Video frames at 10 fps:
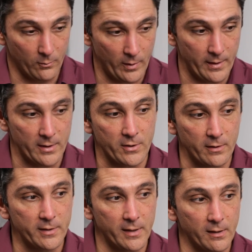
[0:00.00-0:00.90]
when they
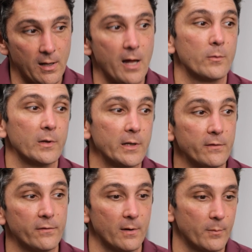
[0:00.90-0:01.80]
start to get a lot of
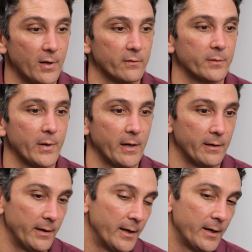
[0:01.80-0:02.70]
relief from pelvic
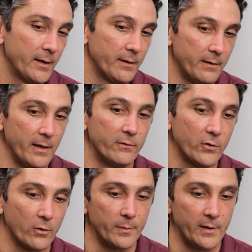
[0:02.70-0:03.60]
pain, they've
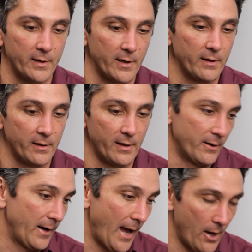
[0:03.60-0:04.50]
told me that
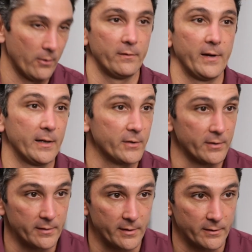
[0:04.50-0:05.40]
they're out of
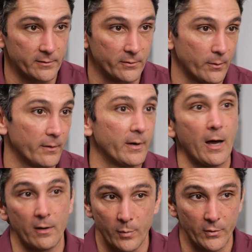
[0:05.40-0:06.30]
anterior tilt or they're
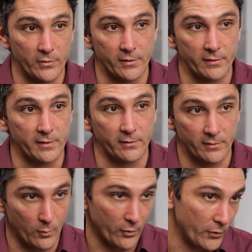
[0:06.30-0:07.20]
out of posterior tilt.
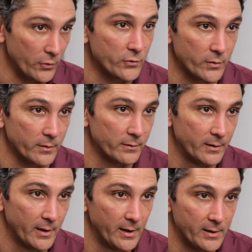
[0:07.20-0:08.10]
They're more neutral.
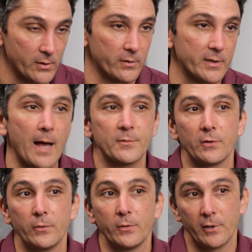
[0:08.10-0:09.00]
So there's
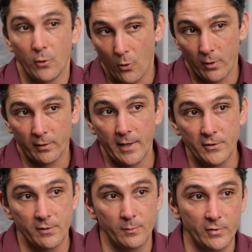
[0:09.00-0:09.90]
absolutely a
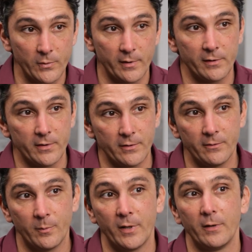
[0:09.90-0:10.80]
correlation between the
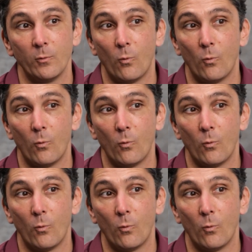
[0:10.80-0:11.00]
two, but